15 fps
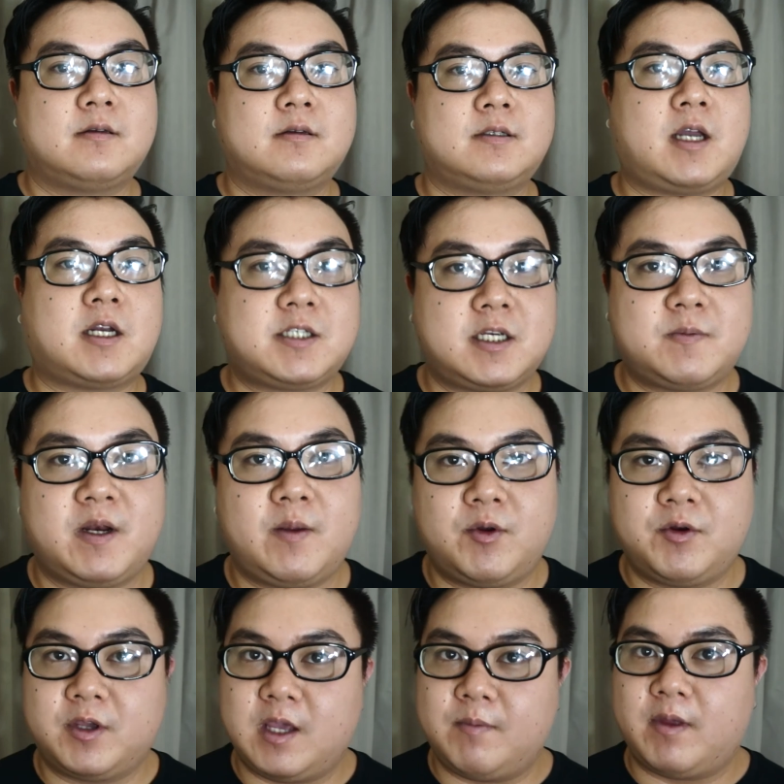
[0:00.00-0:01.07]
Sashi has been able
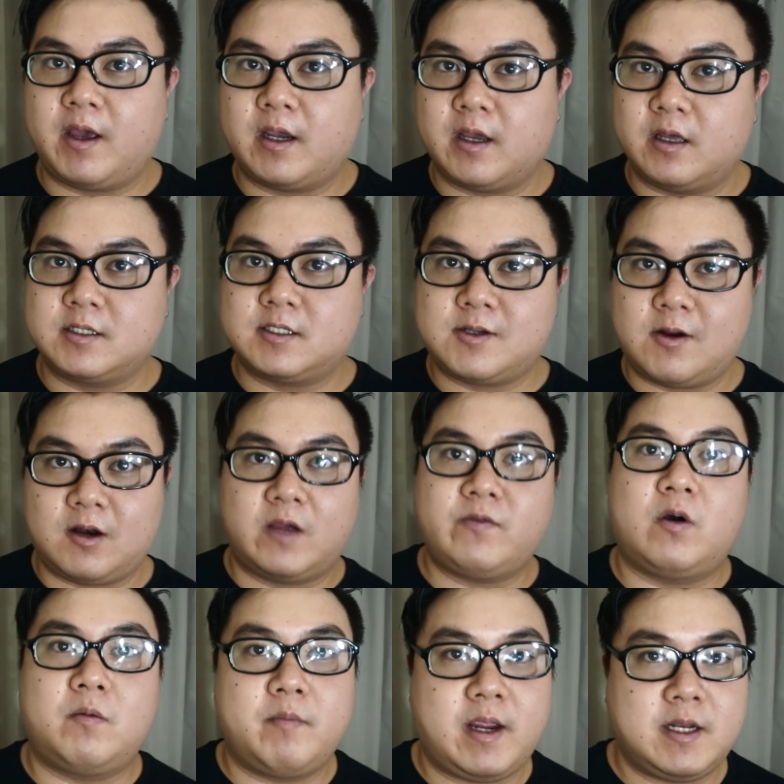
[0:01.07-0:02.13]
to keep like a certain
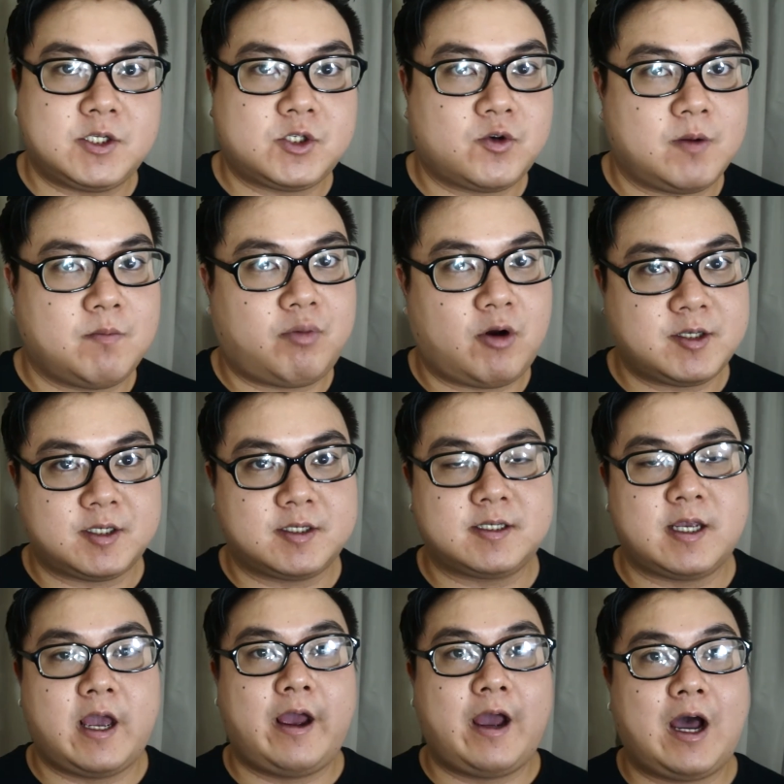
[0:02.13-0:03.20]
level of mainstream presence
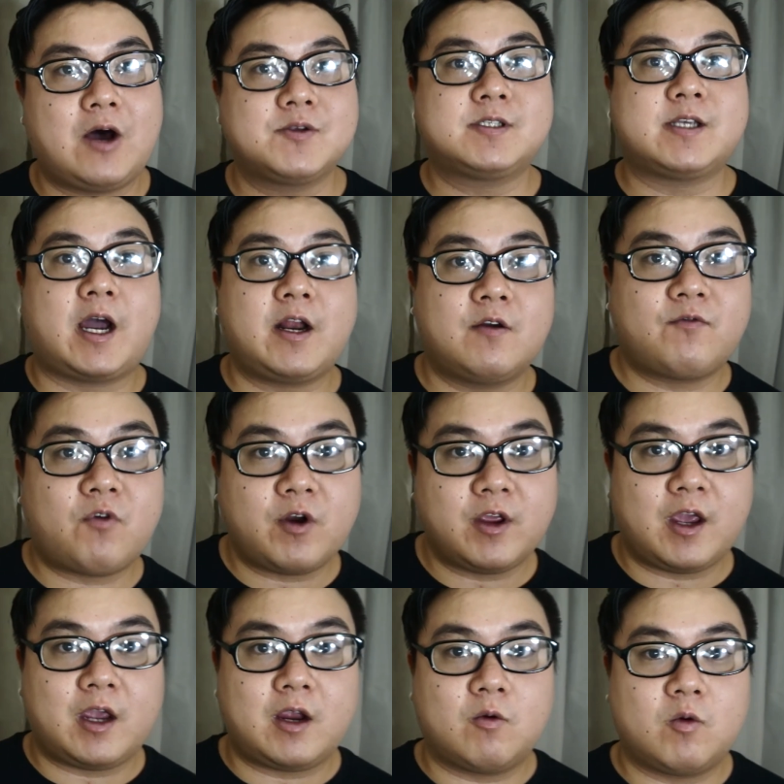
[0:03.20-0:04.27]
outside of
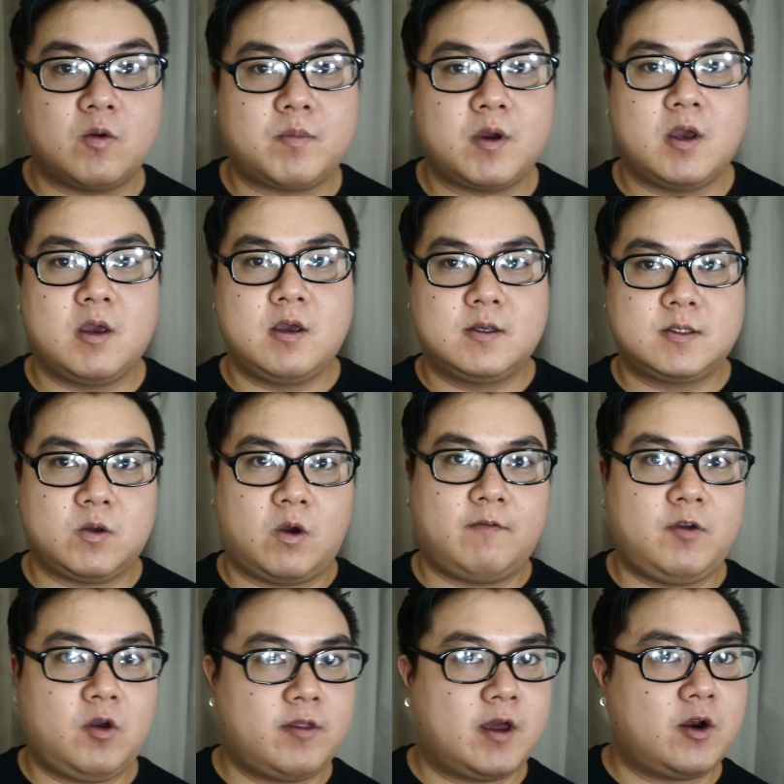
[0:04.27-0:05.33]
48 group, so I
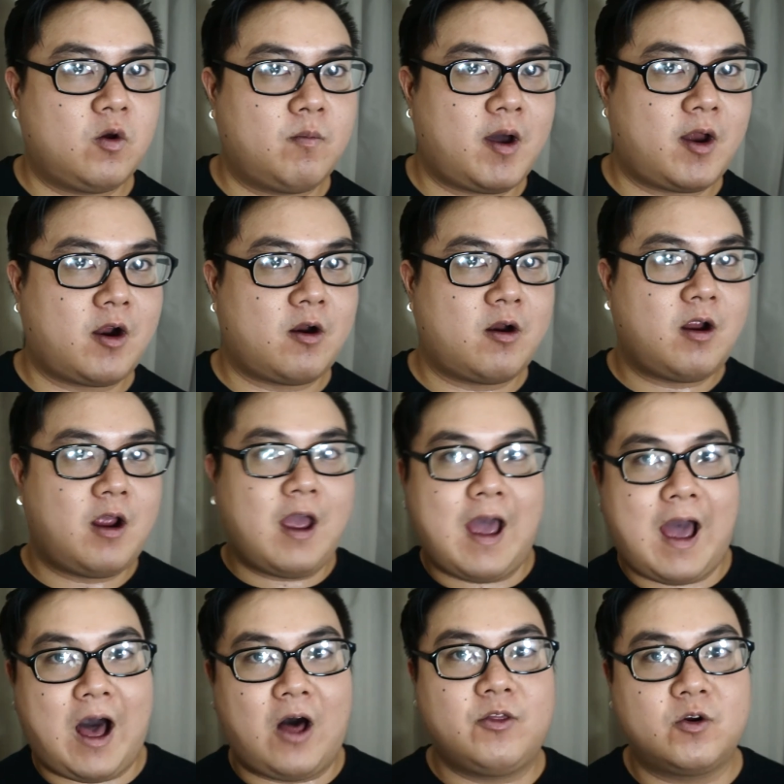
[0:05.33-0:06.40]
feel that no matter
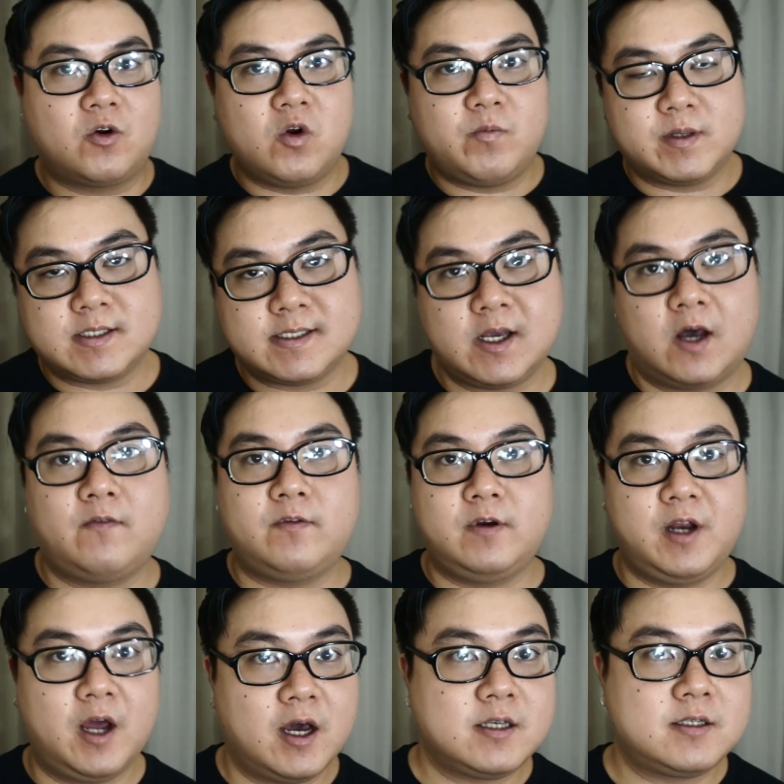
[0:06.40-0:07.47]
how the group itself
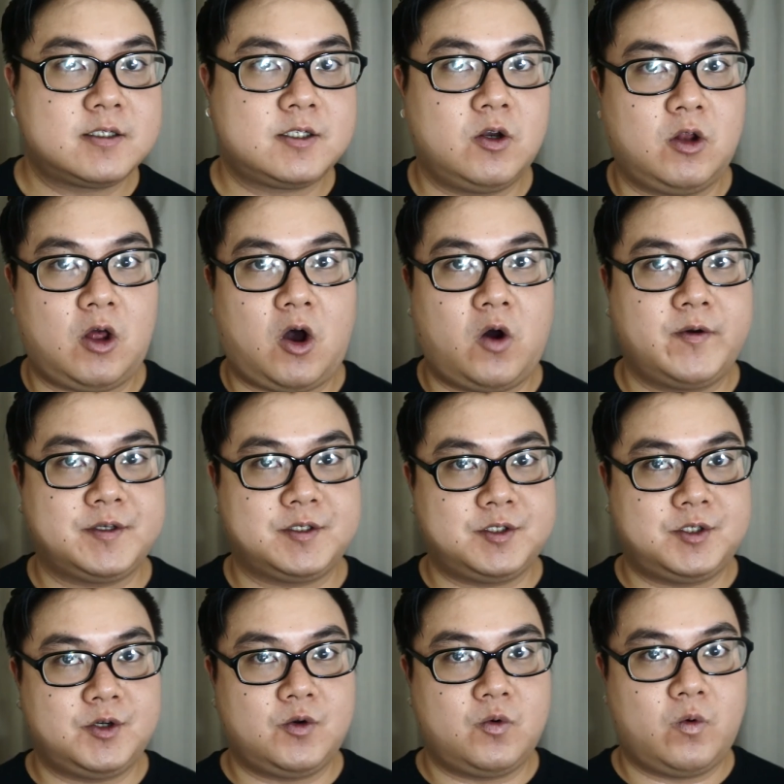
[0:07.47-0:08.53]
does, she'll always
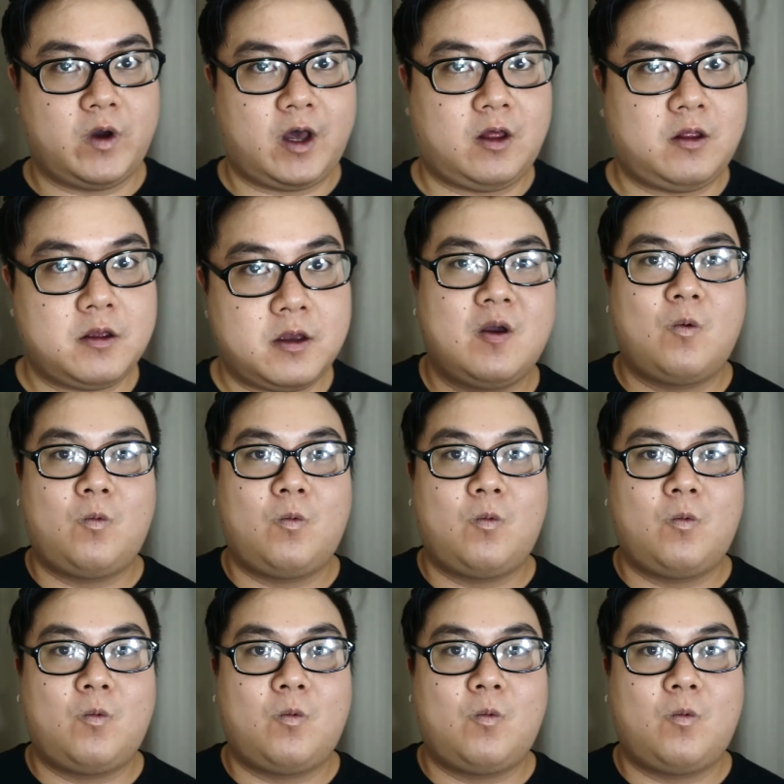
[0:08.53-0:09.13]
do well.